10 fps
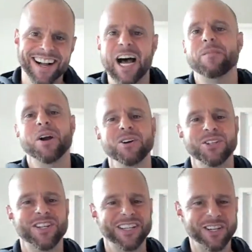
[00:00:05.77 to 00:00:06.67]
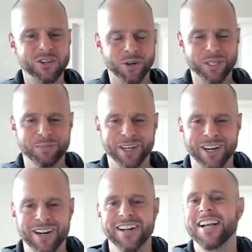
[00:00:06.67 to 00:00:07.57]
I'm your host, Justin
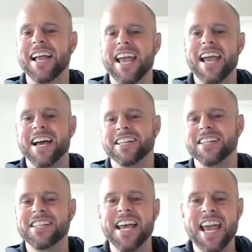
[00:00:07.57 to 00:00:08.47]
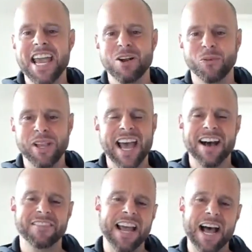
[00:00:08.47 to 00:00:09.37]
Schwarzenberger, and today we
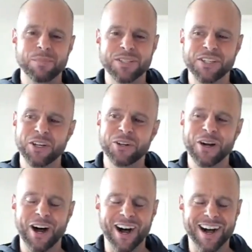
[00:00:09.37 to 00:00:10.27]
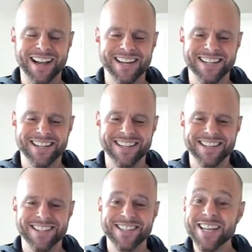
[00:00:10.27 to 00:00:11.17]
have an episode on
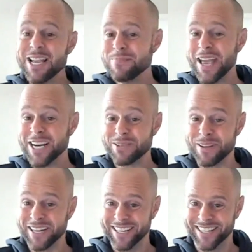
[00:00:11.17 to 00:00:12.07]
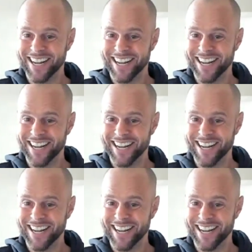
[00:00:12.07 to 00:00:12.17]
state management,